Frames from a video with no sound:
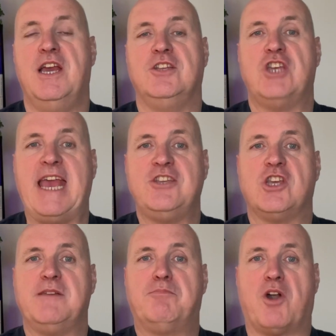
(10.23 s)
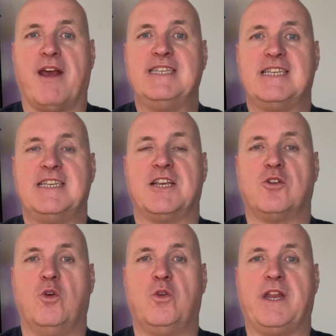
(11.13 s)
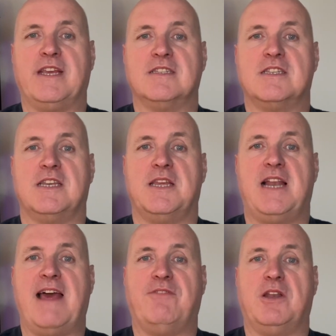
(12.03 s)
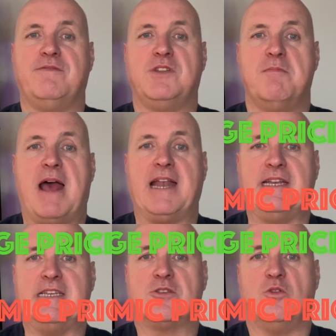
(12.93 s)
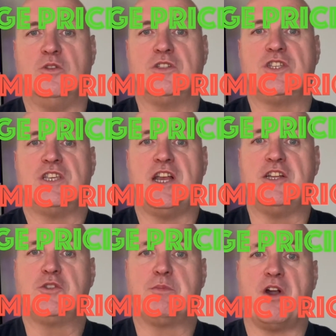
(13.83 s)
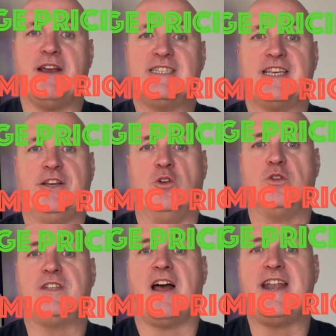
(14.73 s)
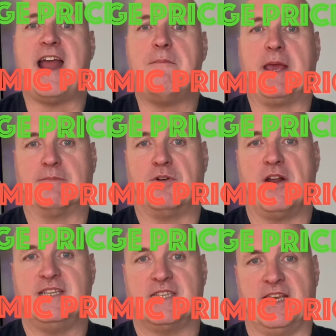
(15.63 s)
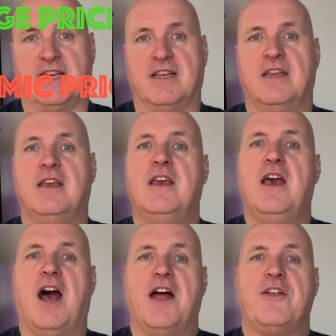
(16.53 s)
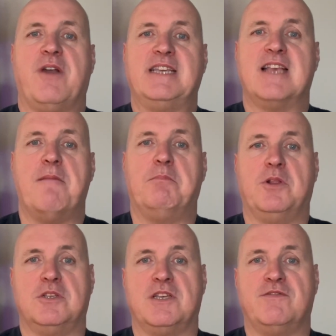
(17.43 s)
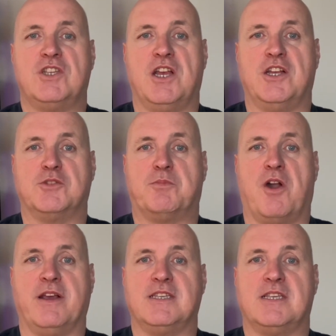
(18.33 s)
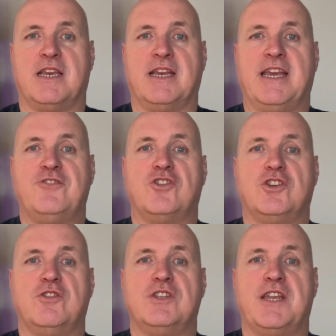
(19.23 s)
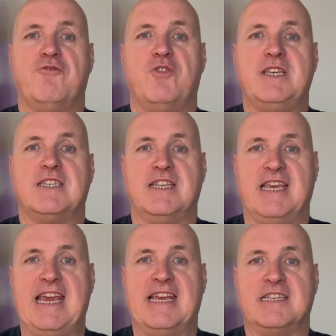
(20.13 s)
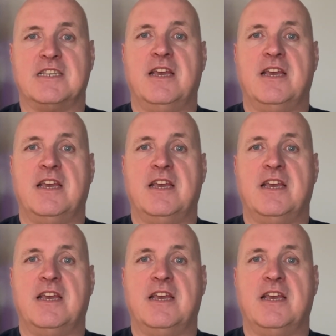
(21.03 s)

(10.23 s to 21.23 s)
Changing prices according to the level of demand is called surge pricing or dynamic pricing. Other examples of surge pricing introduced in recent years